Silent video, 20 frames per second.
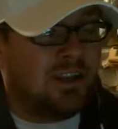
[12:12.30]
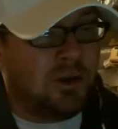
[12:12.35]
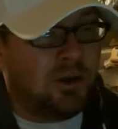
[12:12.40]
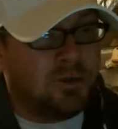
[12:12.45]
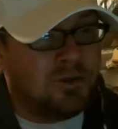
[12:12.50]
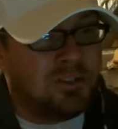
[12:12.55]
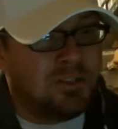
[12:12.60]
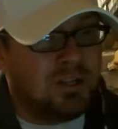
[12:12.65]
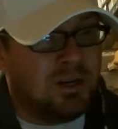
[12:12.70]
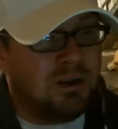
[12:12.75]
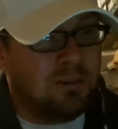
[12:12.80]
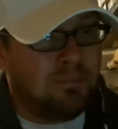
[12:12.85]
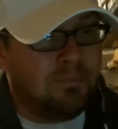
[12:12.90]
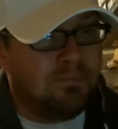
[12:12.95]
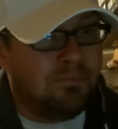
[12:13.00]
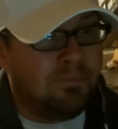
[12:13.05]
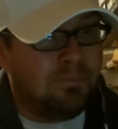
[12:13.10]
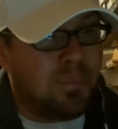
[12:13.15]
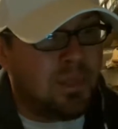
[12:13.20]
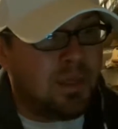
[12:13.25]

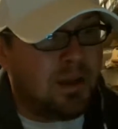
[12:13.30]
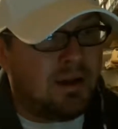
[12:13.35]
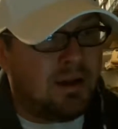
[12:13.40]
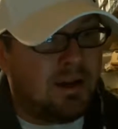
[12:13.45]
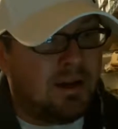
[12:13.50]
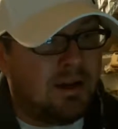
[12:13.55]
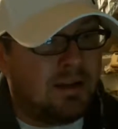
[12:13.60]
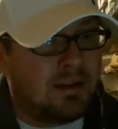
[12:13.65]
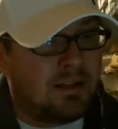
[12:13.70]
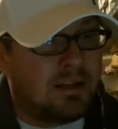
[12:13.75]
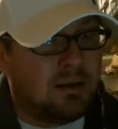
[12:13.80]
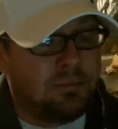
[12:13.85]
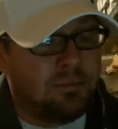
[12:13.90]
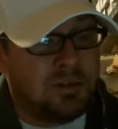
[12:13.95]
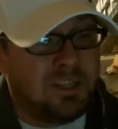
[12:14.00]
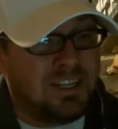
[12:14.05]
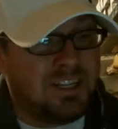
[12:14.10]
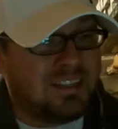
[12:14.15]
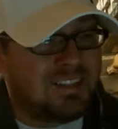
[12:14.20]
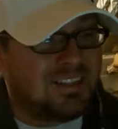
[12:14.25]
some
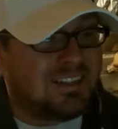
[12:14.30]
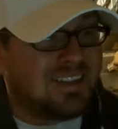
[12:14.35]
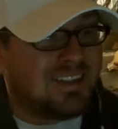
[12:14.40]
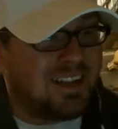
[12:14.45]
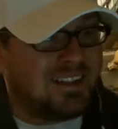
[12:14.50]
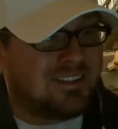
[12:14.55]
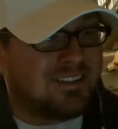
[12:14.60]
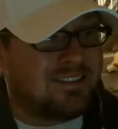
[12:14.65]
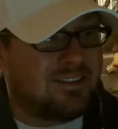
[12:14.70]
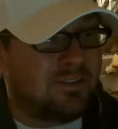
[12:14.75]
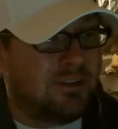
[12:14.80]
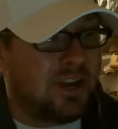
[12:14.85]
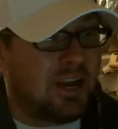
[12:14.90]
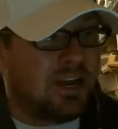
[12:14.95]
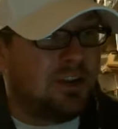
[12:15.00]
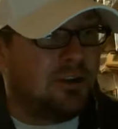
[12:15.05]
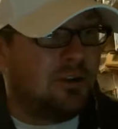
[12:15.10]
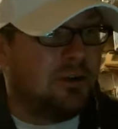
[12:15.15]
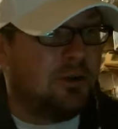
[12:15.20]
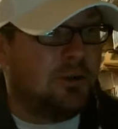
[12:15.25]
complete sets that
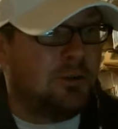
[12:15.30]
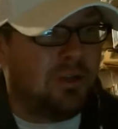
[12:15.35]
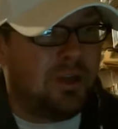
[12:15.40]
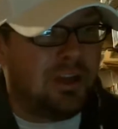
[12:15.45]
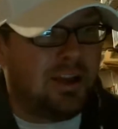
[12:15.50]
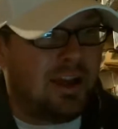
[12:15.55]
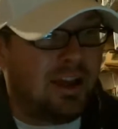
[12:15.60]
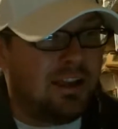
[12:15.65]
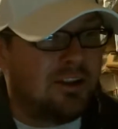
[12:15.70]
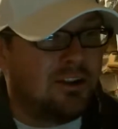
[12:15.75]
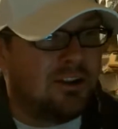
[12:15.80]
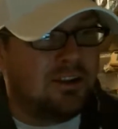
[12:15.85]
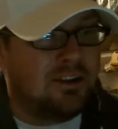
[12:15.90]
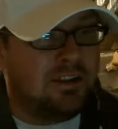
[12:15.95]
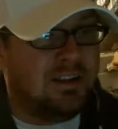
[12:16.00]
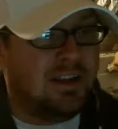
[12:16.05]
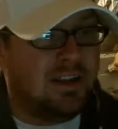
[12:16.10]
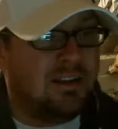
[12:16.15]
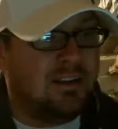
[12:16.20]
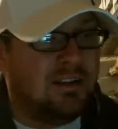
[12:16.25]
I knew that I could
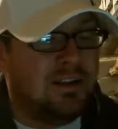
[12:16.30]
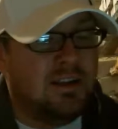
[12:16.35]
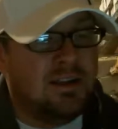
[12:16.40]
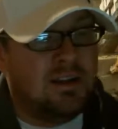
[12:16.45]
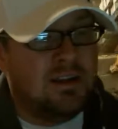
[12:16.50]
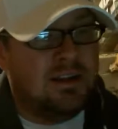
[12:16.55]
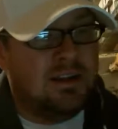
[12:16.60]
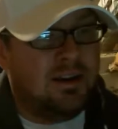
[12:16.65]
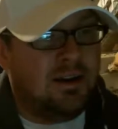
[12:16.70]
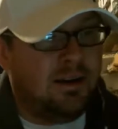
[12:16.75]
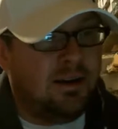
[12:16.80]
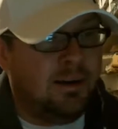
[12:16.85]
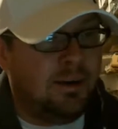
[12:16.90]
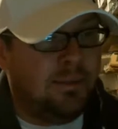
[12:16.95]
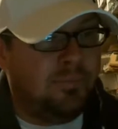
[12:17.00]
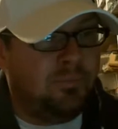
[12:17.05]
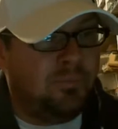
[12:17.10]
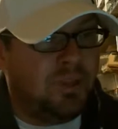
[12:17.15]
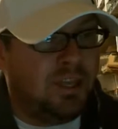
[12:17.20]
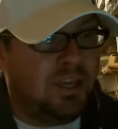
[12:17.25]
get
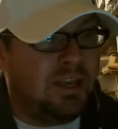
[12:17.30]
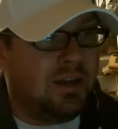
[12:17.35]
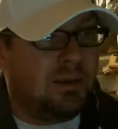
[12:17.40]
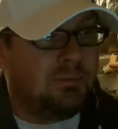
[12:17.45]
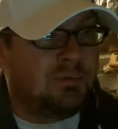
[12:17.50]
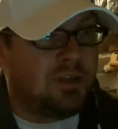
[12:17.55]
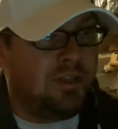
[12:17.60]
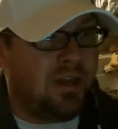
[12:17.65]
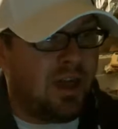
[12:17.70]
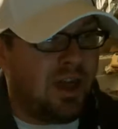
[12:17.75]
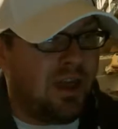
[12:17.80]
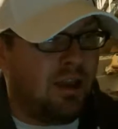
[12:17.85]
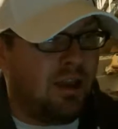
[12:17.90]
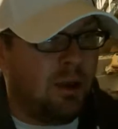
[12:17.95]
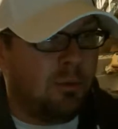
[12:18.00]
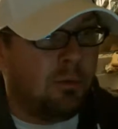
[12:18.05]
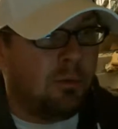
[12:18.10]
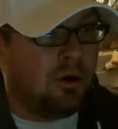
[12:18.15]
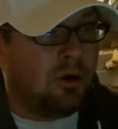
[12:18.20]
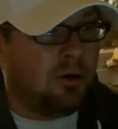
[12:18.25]
up to that
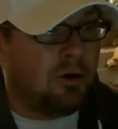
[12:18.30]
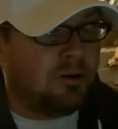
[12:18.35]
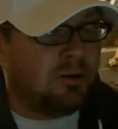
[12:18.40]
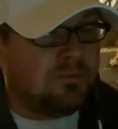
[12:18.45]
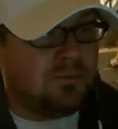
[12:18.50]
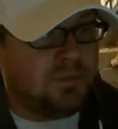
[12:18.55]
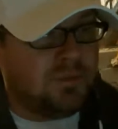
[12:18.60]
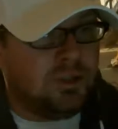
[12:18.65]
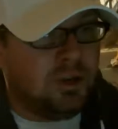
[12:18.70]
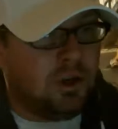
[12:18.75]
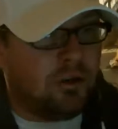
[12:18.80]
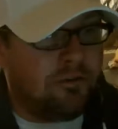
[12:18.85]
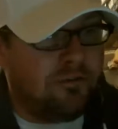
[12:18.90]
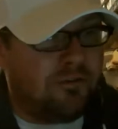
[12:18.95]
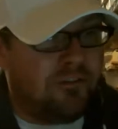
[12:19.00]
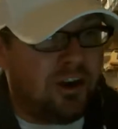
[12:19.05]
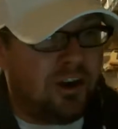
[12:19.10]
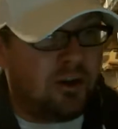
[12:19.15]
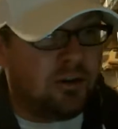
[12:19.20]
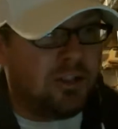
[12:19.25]
number,
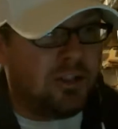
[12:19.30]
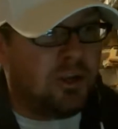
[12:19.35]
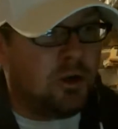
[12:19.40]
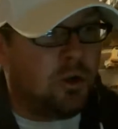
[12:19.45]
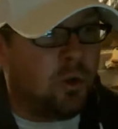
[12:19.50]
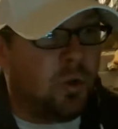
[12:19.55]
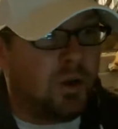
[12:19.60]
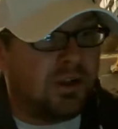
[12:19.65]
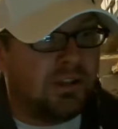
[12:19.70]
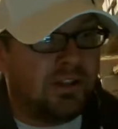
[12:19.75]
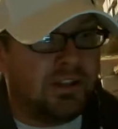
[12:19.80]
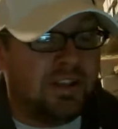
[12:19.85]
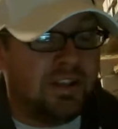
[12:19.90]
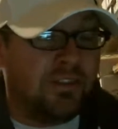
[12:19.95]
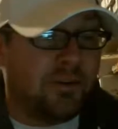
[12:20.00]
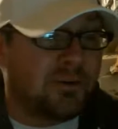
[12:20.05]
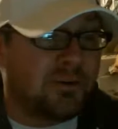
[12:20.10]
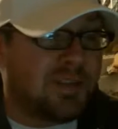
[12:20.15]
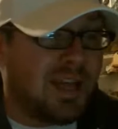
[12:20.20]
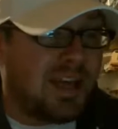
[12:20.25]
fairly quickly. And
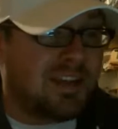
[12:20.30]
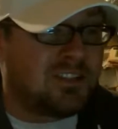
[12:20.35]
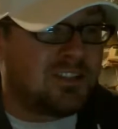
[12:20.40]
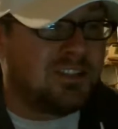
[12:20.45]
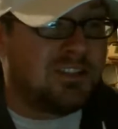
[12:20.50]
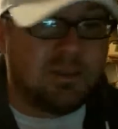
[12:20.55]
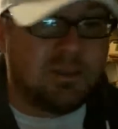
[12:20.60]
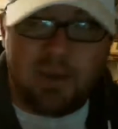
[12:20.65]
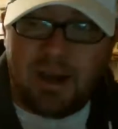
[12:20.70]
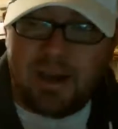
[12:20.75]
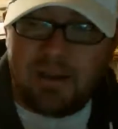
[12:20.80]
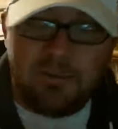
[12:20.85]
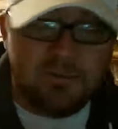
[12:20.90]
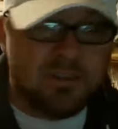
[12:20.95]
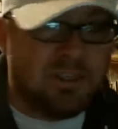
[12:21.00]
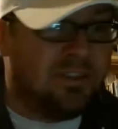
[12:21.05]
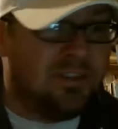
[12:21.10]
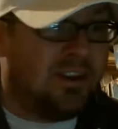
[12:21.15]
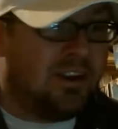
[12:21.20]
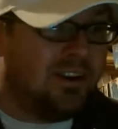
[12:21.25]
there was actually some
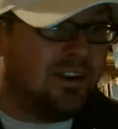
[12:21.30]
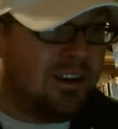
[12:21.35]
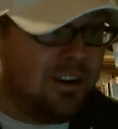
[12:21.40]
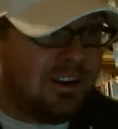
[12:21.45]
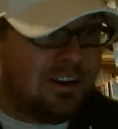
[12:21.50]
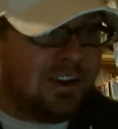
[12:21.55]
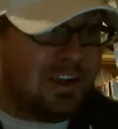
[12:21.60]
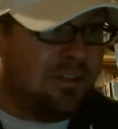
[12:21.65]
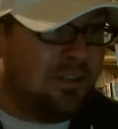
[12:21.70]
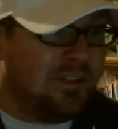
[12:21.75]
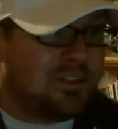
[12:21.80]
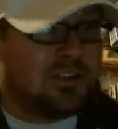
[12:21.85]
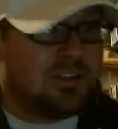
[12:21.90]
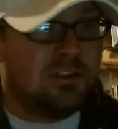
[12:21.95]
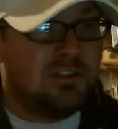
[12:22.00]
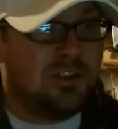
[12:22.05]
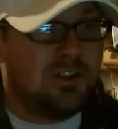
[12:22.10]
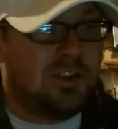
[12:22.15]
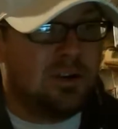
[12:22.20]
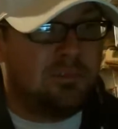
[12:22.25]
items in there. And this
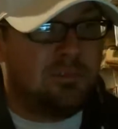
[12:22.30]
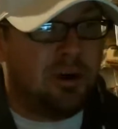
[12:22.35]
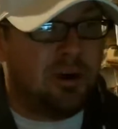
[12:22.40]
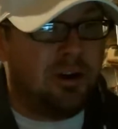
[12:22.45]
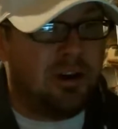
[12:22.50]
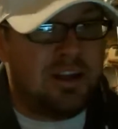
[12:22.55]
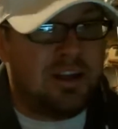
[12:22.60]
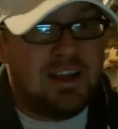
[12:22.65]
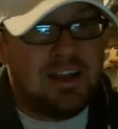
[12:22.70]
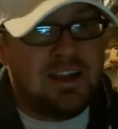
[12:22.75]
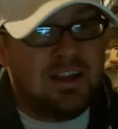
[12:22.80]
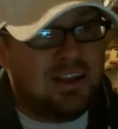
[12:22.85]
is the good part.